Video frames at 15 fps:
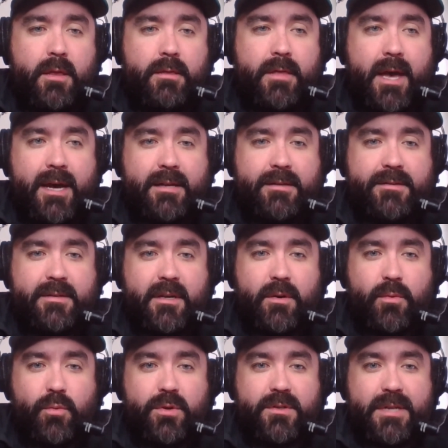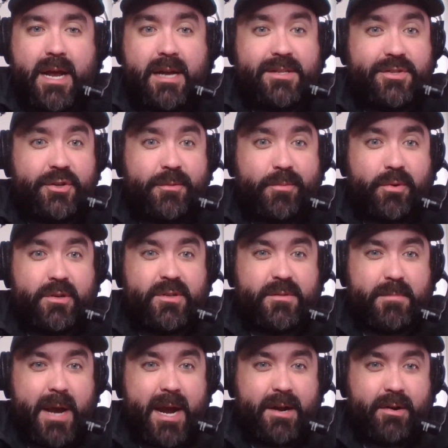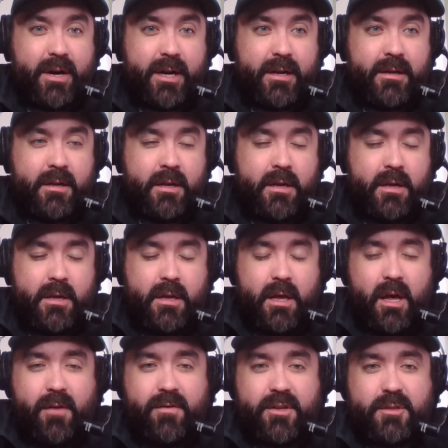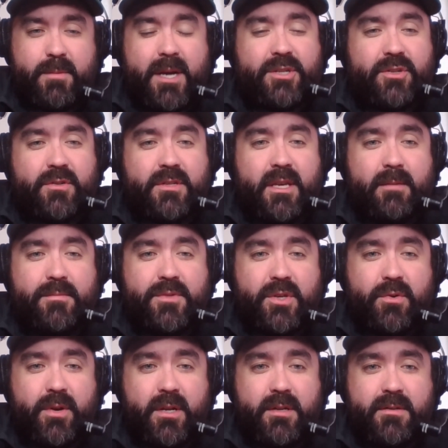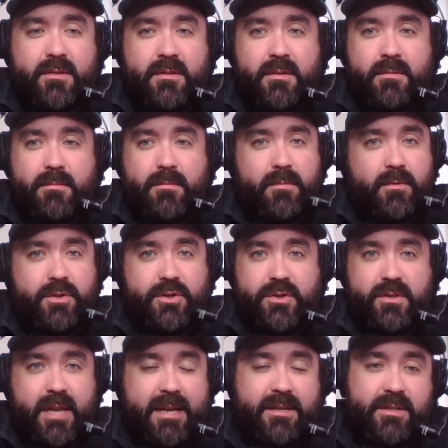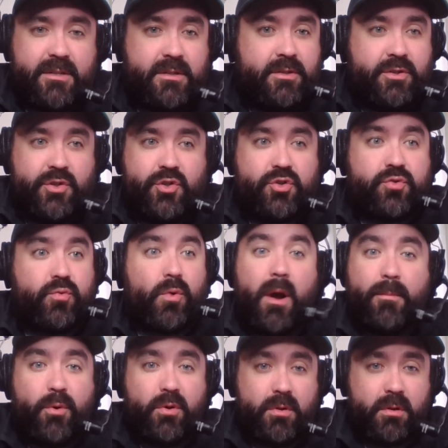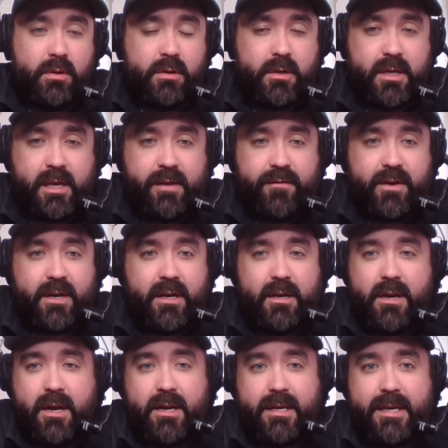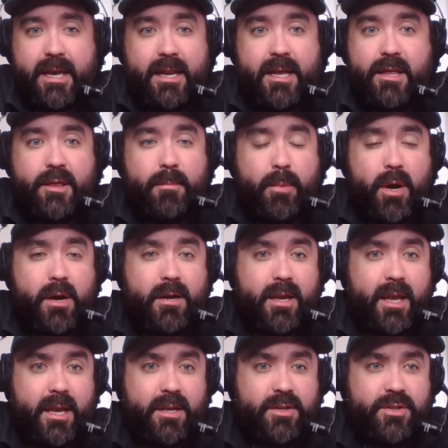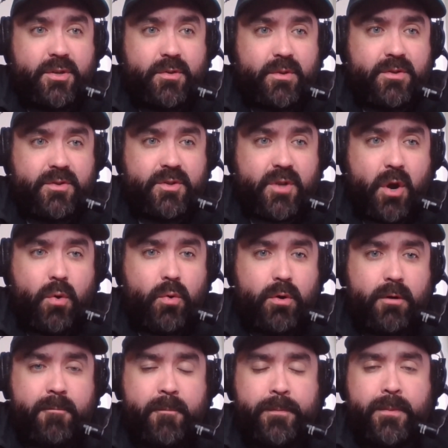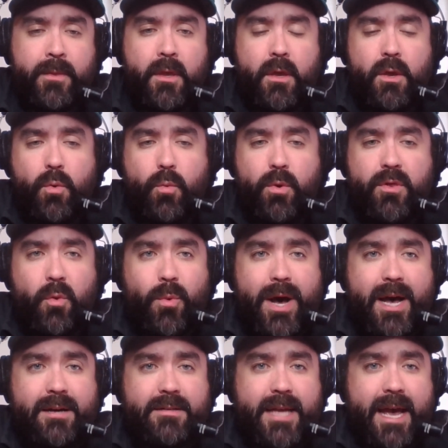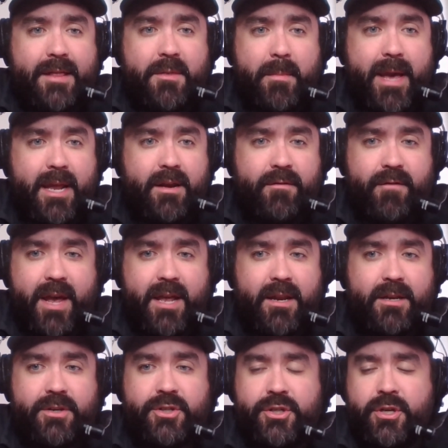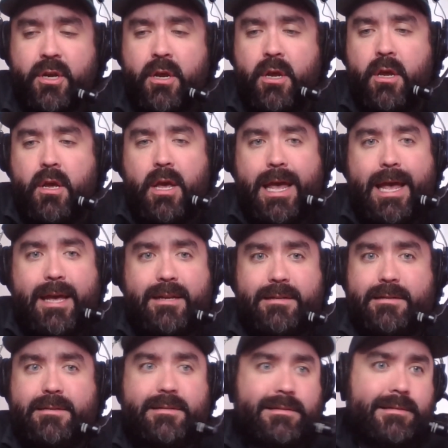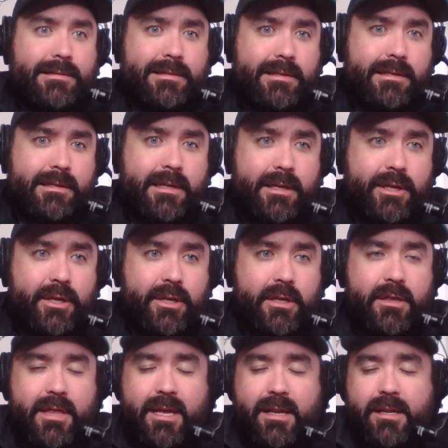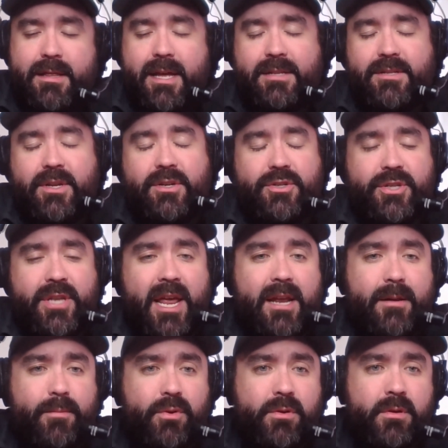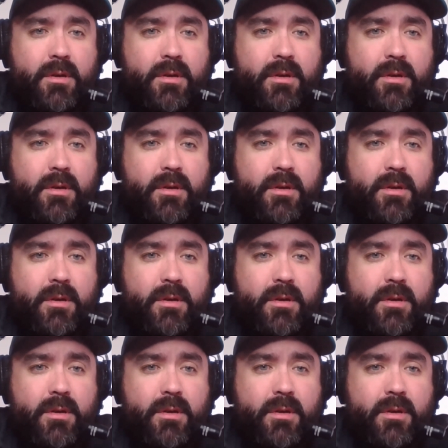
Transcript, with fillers: that uh, was not super inspiring of the special teams units. Just had trouble even uh, getting the puck into the zone when the Wild had the man advantage. And th- that's understandable